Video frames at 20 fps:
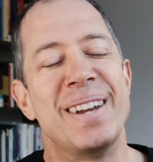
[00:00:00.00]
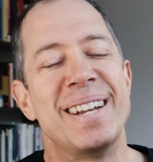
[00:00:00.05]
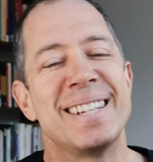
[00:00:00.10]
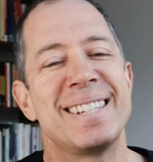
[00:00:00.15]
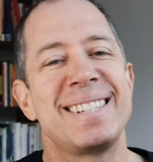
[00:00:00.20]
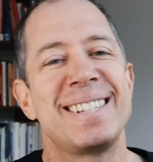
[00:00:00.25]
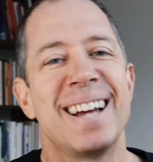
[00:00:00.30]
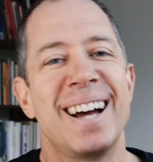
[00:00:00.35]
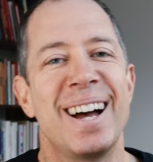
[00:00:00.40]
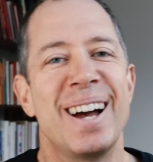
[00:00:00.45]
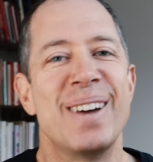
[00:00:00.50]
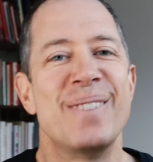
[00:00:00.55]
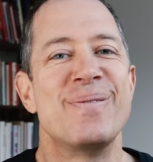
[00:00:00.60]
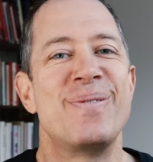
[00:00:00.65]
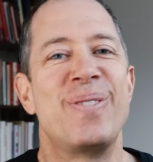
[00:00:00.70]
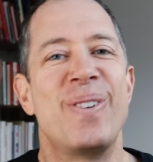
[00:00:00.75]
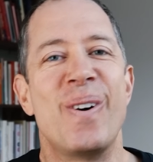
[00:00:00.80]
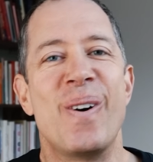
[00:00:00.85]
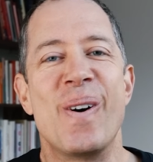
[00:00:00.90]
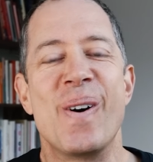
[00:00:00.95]
it is time
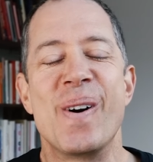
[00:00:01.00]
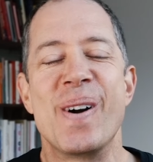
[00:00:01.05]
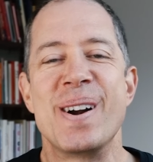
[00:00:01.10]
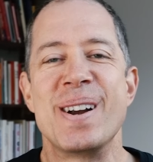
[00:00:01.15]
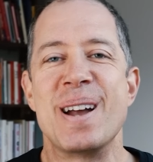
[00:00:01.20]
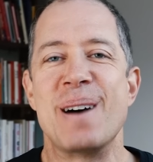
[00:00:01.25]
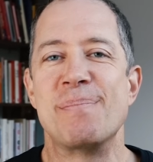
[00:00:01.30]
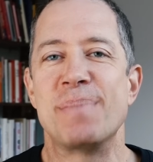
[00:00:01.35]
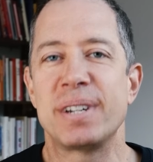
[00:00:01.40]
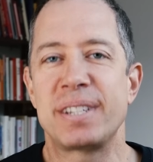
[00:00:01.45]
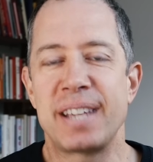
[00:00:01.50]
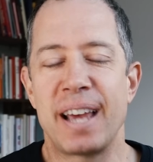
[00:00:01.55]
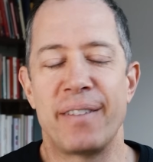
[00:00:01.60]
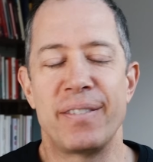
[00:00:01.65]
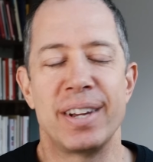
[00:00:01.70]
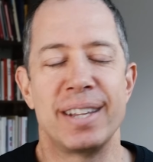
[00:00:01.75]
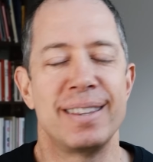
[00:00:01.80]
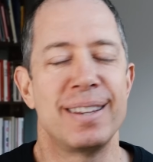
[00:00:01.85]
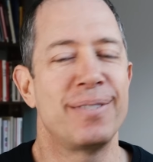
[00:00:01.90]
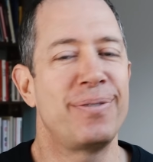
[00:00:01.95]
for number
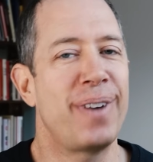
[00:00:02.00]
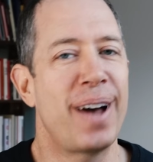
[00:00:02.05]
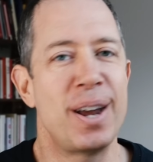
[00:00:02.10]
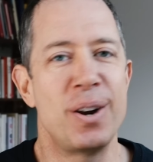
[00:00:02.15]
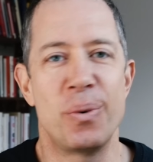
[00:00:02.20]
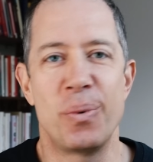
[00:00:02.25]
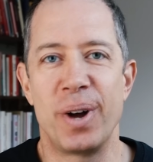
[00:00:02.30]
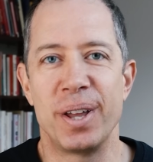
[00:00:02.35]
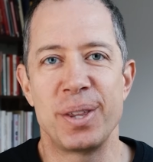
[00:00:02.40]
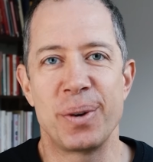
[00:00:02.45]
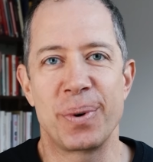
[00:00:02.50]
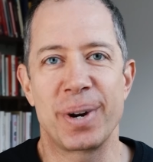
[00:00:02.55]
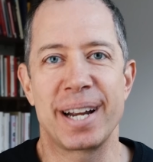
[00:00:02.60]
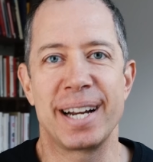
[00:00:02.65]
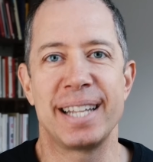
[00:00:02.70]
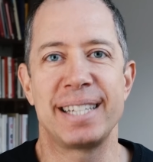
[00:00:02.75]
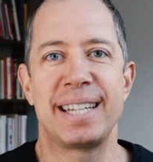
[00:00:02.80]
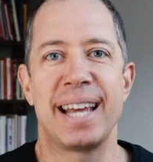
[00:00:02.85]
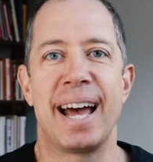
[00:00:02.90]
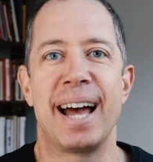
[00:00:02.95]
7, the final one that we're
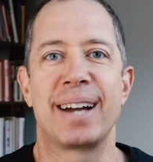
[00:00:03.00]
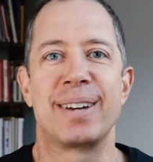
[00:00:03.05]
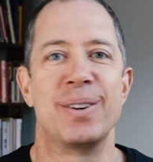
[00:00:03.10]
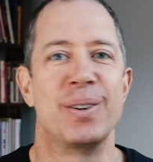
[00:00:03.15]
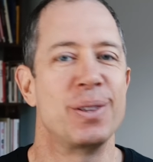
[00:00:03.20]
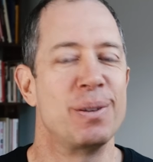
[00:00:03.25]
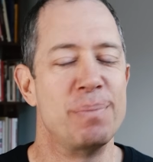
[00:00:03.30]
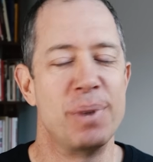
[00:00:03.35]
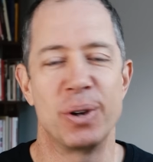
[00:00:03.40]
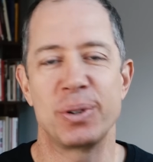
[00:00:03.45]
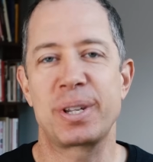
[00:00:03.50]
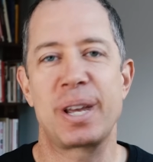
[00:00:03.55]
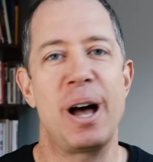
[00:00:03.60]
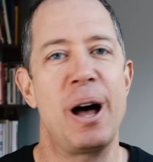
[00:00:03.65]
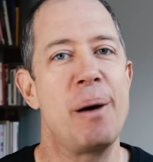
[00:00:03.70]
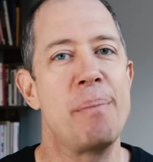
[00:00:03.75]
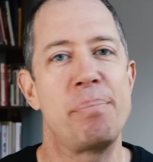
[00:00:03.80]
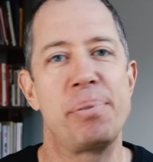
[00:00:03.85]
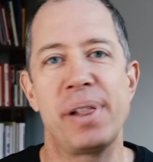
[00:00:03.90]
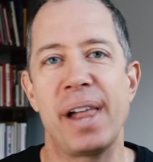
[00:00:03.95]
going to tackle, the most
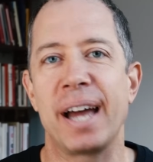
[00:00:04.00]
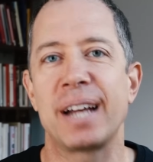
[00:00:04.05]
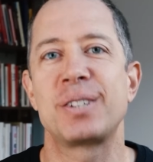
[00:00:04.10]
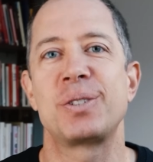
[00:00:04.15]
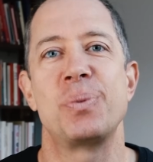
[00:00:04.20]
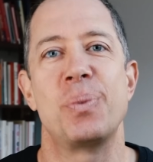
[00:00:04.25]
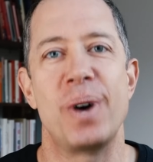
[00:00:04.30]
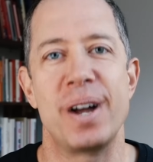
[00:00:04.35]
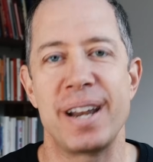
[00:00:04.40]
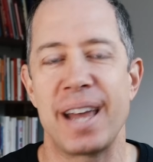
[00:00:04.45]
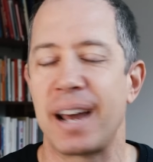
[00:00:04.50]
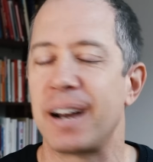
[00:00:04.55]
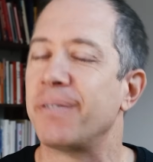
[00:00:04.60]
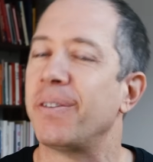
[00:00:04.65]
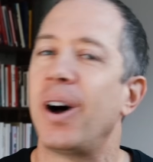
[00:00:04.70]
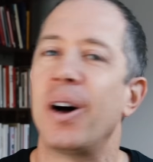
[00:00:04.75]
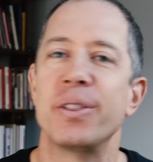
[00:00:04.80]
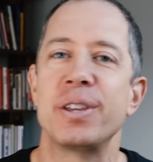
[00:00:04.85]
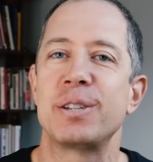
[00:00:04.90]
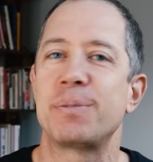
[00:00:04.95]
complex one out
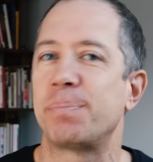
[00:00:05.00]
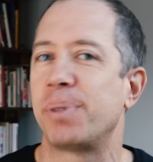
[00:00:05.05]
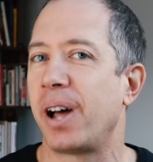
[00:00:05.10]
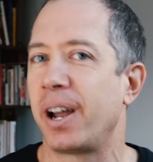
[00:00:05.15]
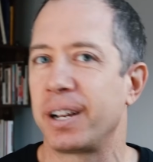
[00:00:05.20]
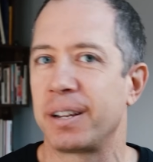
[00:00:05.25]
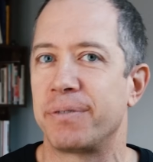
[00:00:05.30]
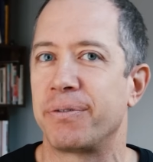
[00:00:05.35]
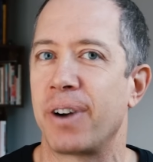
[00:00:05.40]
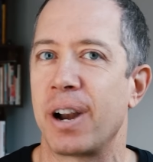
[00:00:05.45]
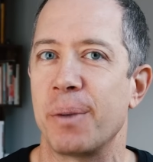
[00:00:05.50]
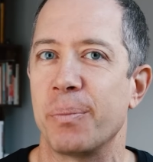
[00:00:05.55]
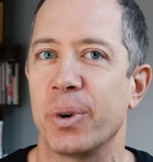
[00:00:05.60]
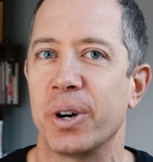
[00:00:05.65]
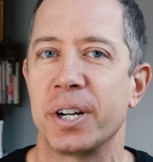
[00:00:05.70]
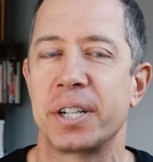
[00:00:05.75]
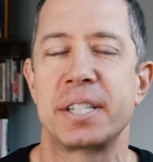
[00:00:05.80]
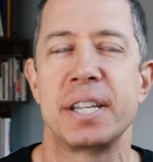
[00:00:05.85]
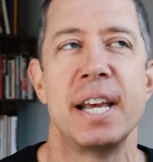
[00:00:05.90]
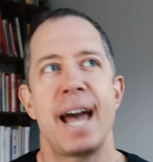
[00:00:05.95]
of all these plotting
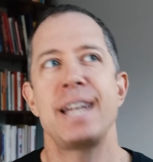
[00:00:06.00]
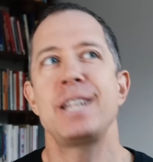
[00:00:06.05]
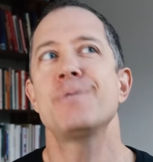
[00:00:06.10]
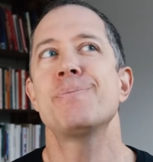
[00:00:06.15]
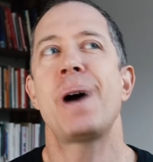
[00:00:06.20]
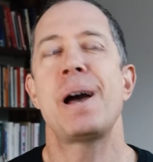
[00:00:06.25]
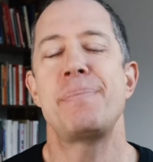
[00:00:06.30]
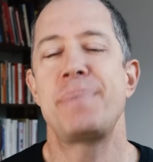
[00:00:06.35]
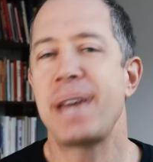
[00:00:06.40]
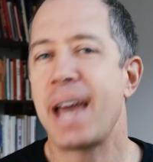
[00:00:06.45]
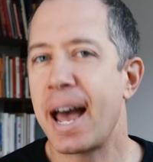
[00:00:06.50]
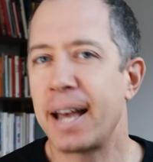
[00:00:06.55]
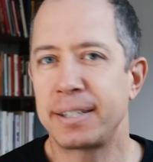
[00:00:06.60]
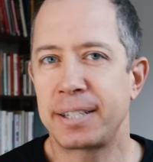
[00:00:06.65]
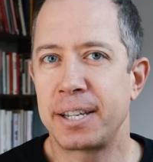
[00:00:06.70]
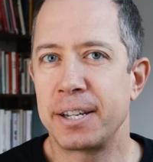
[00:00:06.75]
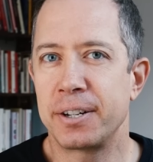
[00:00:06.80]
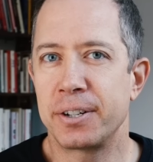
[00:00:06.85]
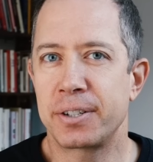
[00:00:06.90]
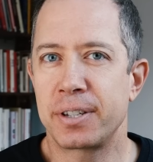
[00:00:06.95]
frameworks. And you might be
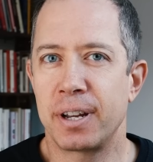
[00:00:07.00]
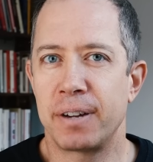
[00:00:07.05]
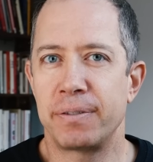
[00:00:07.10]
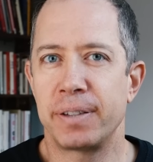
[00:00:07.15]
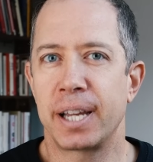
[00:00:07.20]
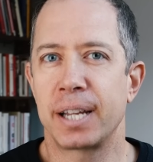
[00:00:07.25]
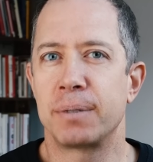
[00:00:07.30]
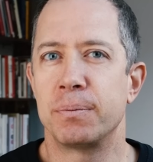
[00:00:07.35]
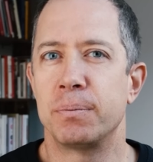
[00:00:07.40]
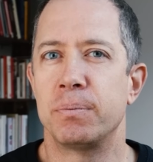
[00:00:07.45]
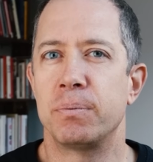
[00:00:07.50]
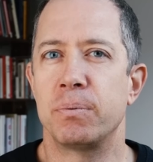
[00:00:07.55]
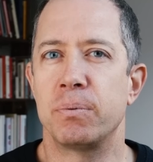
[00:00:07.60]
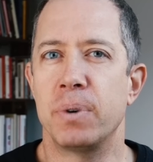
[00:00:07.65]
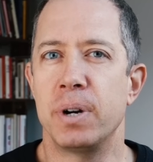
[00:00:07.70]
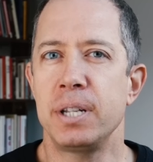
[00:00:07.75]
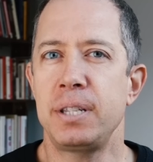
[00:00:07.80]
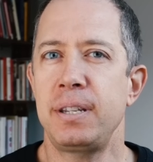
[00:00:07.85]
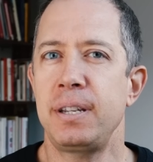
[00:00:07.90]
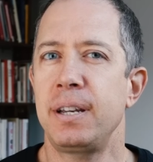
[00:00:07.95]
asking yourself,
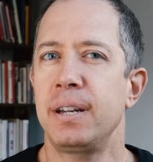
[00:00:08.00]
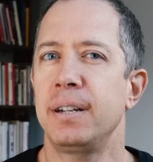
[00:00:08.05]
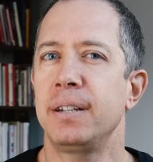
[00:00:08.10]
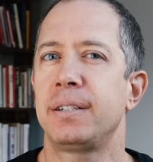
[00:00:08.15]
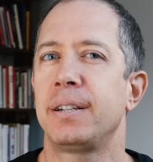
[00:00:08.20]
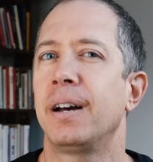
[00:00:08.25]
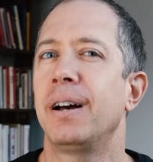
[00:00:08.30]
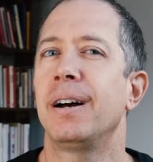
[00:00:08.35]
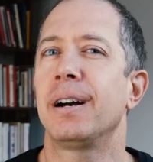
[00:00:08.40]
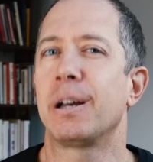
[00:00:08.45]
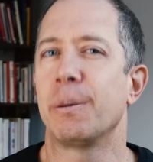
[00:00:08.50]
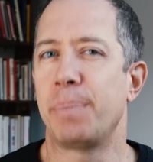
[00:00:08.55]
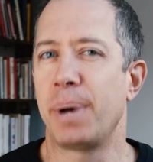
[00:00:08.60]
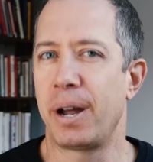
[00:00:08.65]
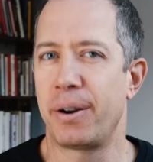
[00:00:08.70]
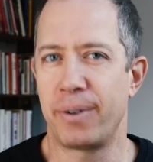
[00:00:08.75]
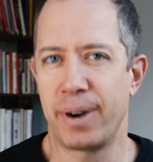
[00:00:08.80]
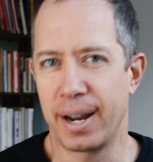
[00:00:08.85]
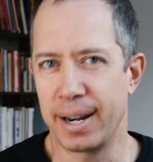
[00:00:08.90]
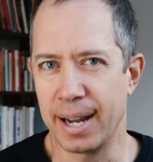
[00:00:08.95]
what's he going to talk
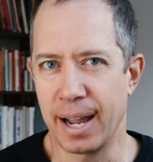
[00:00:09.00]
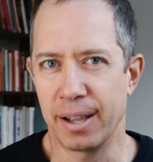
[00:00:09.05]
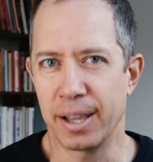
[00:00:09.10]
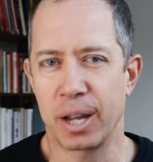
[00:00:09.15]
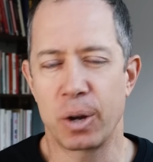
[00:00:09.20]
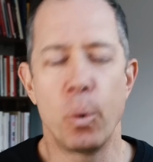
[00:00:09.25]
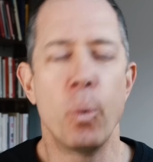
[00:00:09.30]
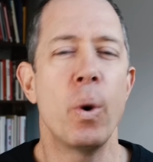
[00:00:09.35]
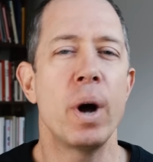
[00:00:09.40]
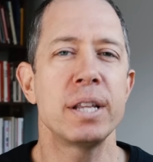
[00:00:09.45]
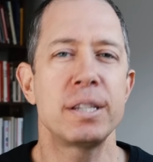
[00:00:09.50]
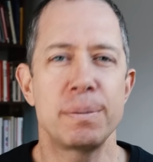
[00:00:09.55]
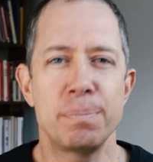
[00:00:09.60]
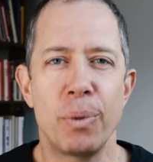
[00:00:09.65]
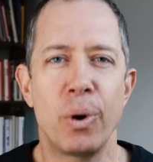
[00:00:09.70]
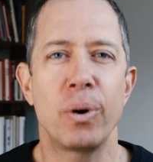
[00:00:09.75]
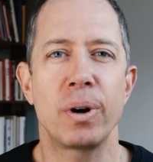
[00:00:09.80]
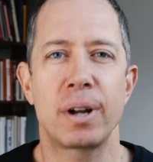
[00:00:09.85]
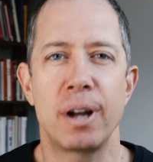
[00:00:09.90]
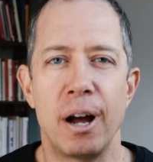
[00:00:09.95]
about right now? What's
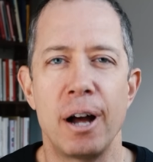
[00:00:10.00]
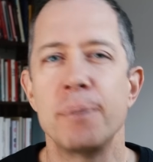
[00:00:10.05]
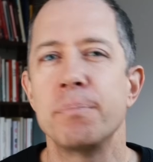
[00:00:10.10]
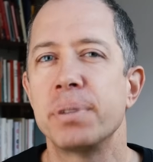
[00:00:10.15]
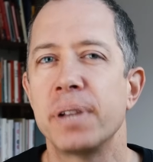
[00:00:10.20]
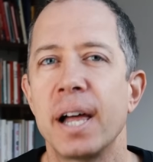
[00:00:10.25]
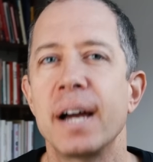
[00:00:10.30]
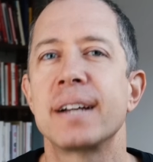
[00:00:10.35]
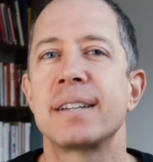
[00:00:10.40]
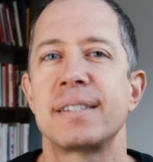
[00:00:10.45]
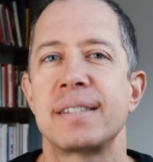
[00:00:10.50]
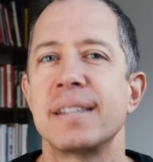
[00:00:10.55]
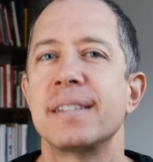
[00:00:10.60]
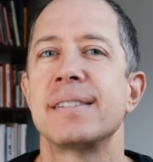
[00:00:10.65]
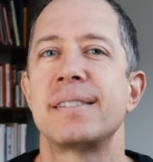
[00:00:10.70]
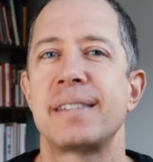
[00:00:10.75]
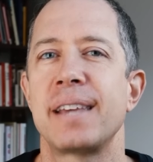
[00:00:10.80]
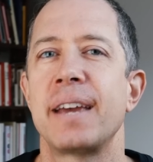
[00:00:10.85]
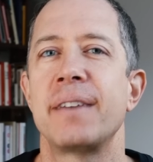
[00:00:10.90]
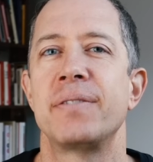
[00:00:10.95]
more complex
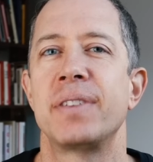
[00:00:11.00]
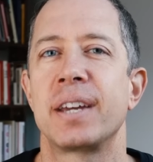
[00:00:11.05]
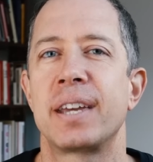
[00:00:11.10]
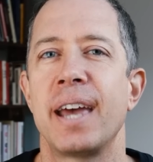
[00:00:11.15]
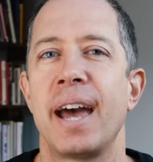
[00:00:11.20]
than Save the